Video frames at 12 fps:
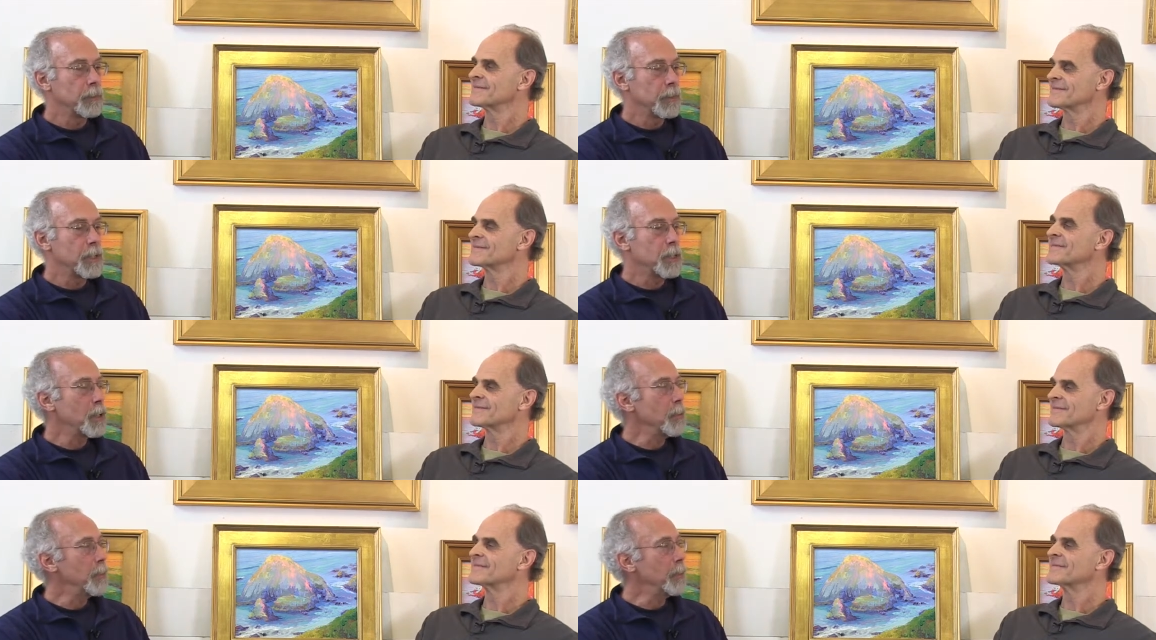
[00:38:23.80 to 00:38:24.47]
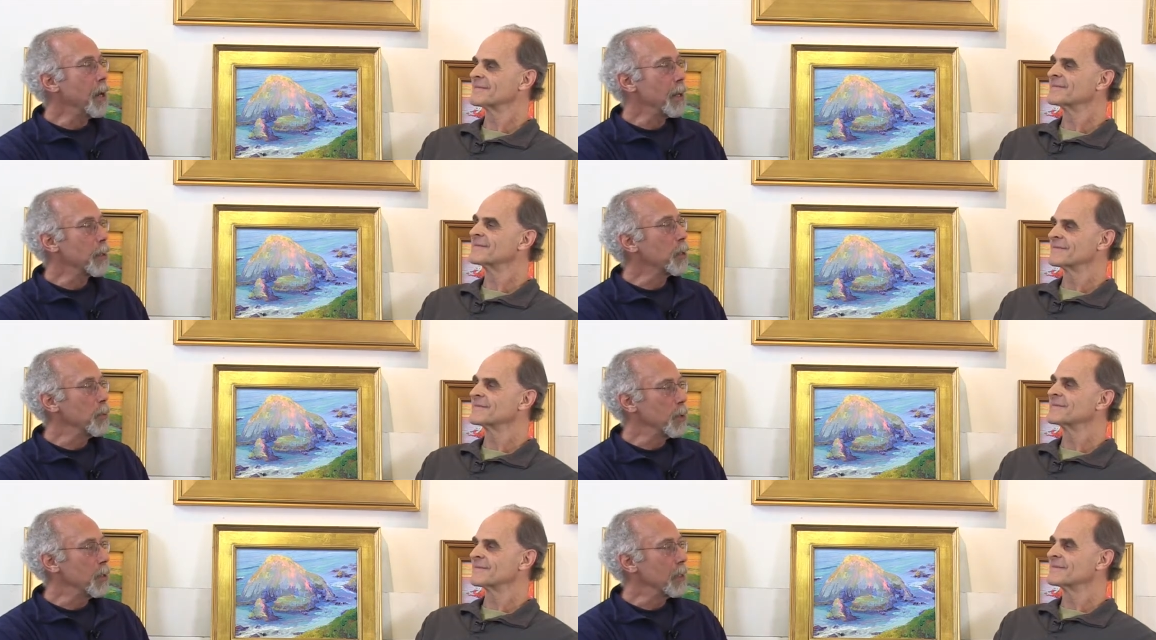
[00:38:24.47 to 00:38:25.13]
Speaker 1: it's a good part of the
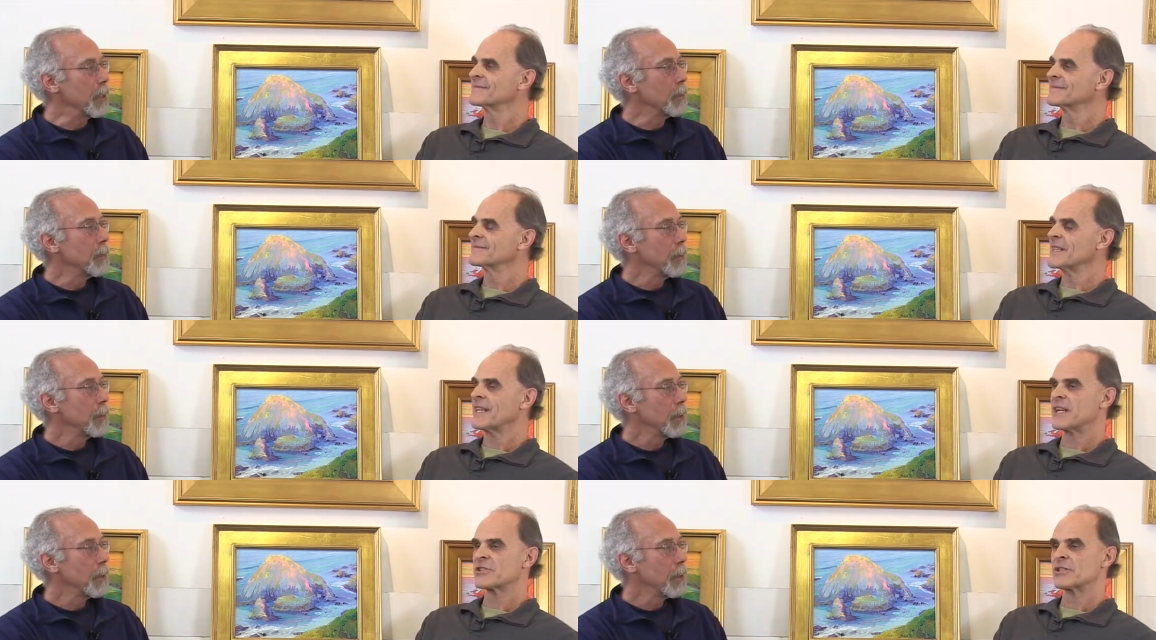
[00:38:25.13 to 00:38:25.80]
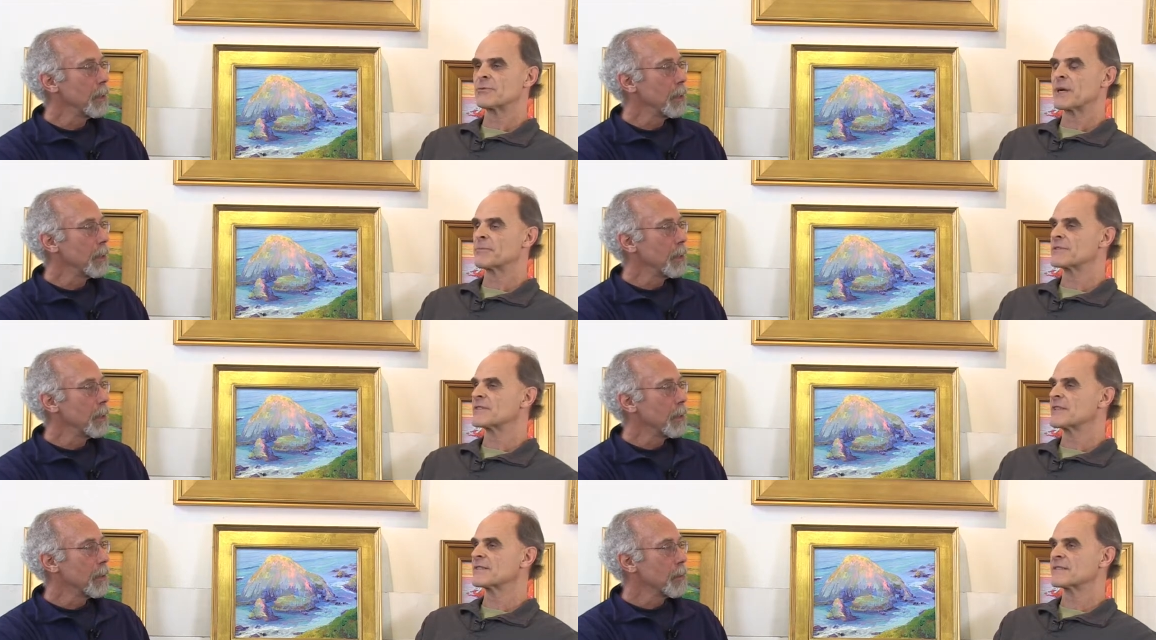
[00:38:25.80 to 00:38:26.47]
community.
Speaker 2: Yeah, she
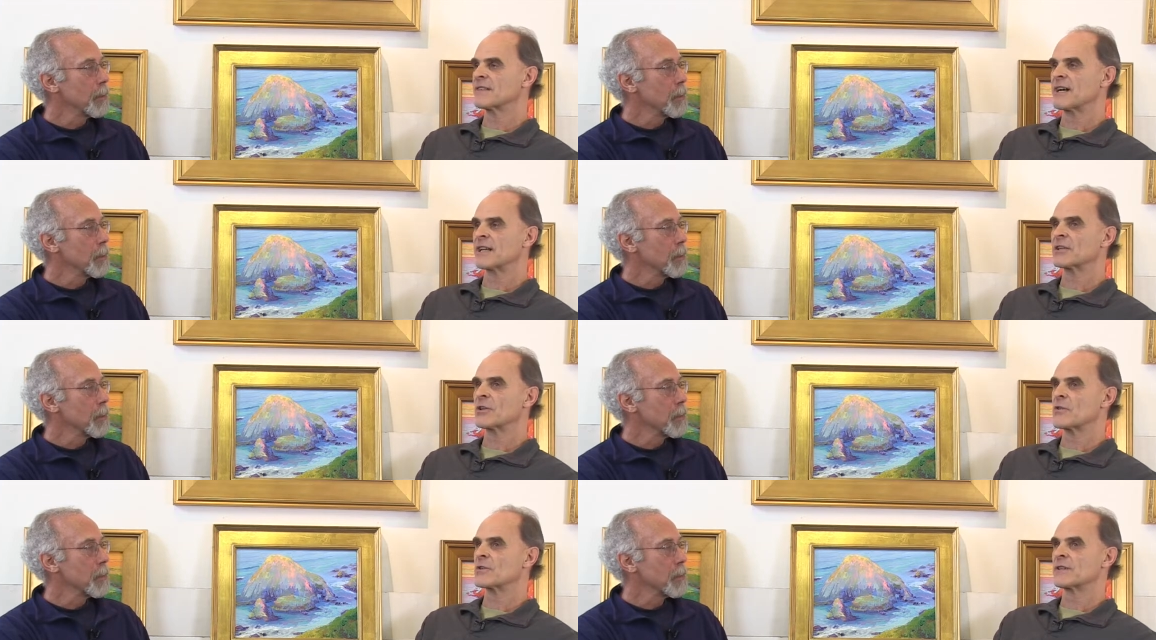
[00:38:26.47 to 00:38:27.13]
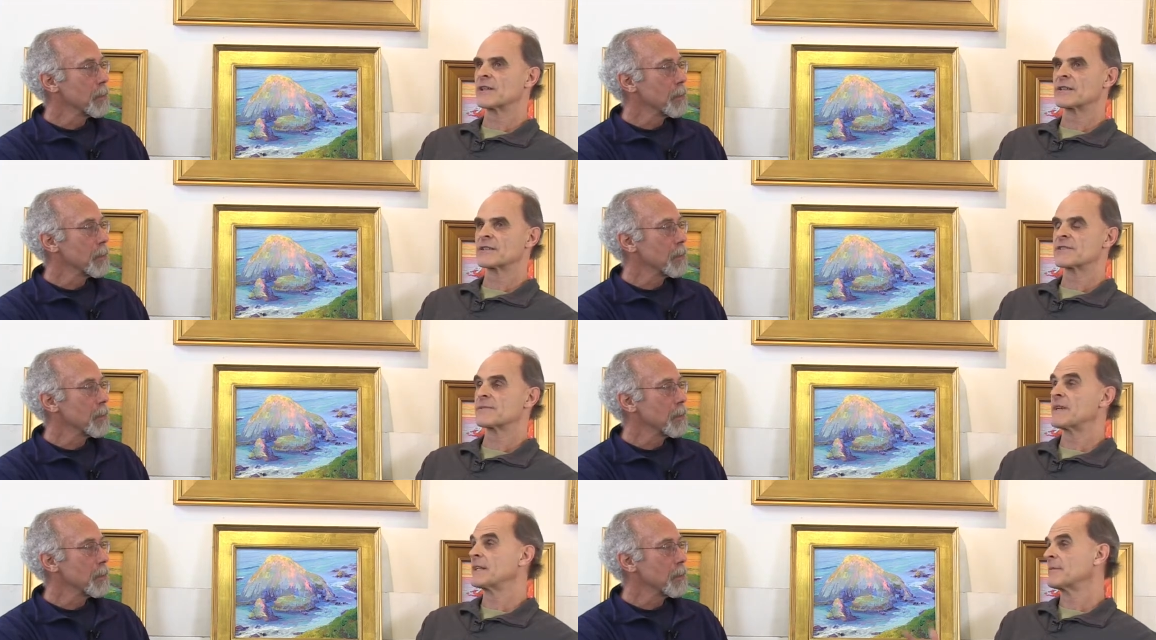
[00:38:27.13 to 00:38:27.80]
represents a lot of local
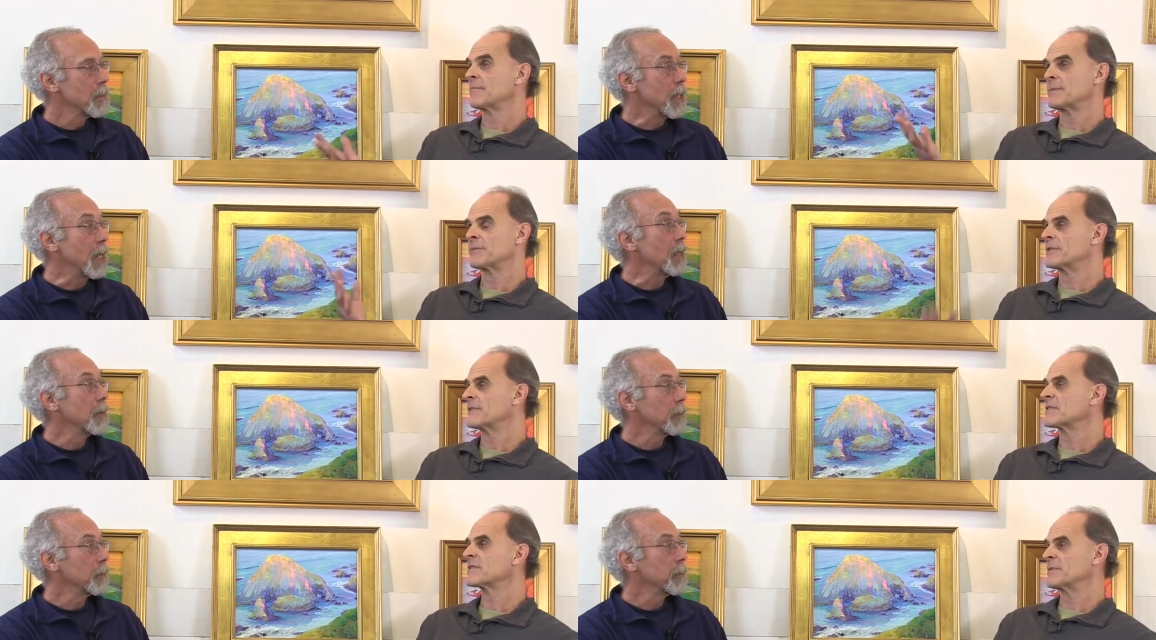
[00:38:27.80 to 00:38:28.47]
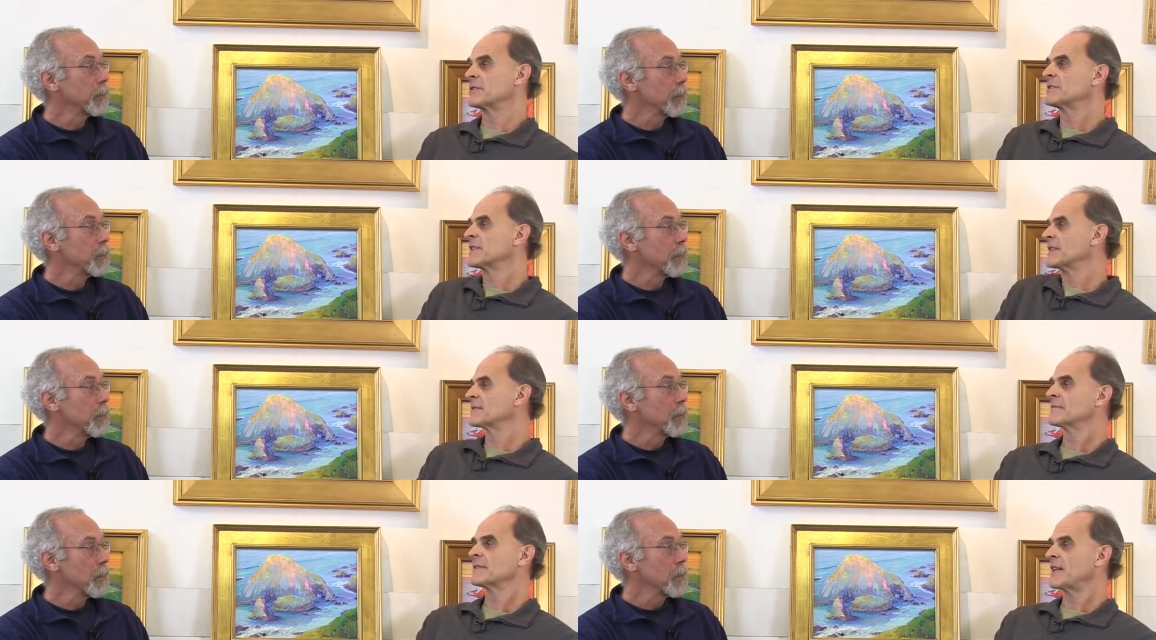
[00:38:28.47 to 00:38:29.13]
artists, many people yeah. in this
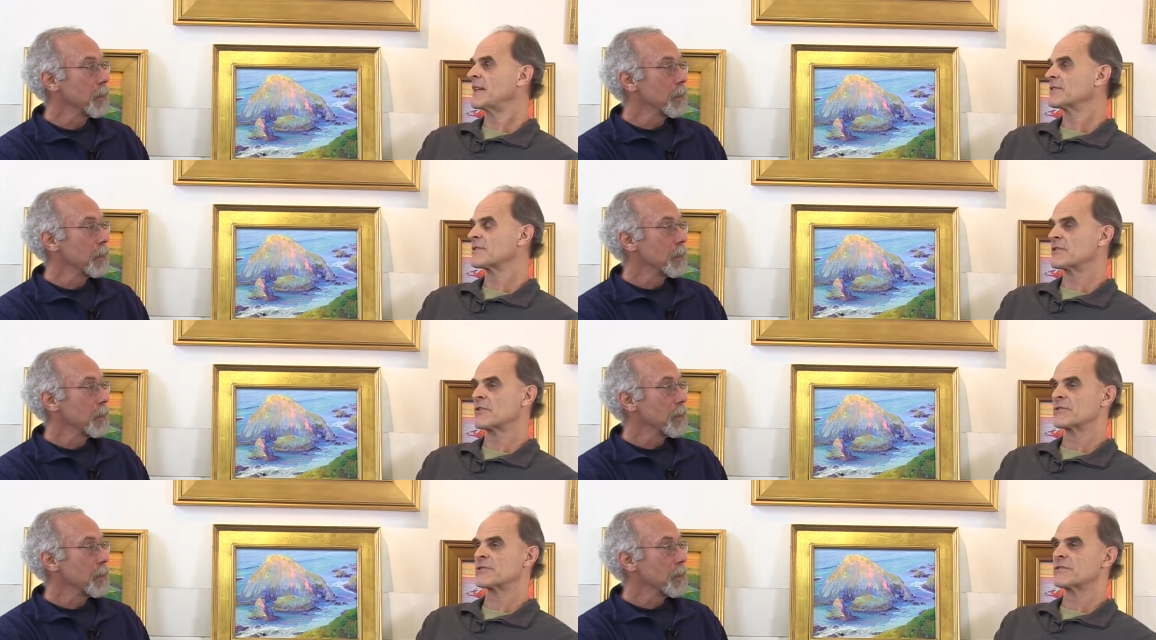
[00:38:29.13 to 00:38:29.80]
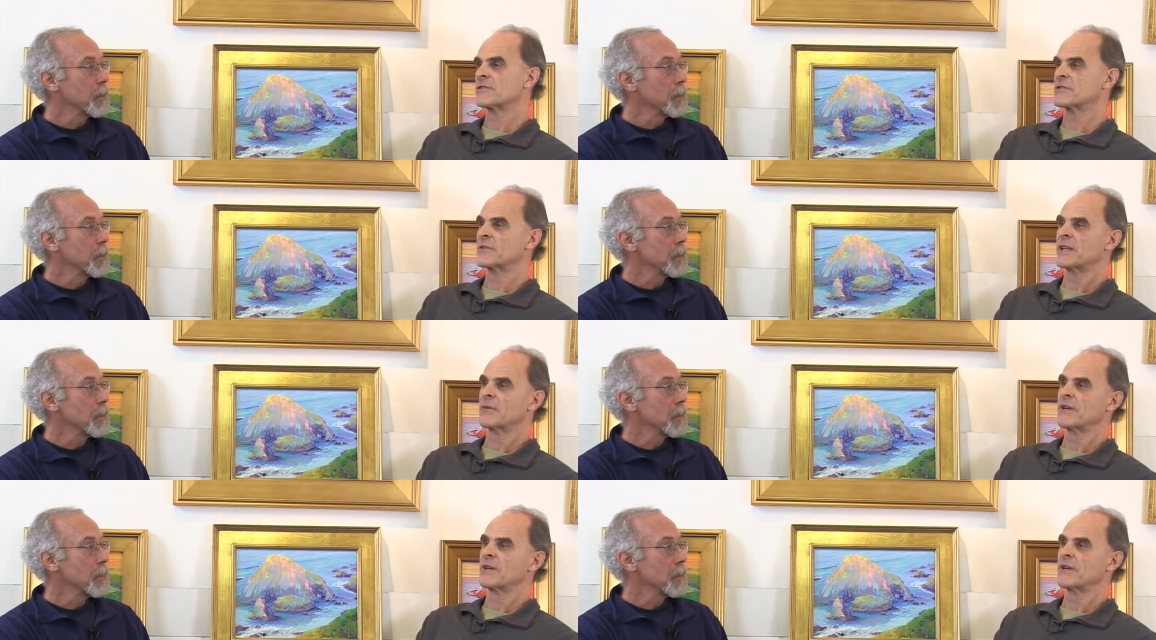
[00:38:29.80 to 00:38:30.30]
building. And so it's just a great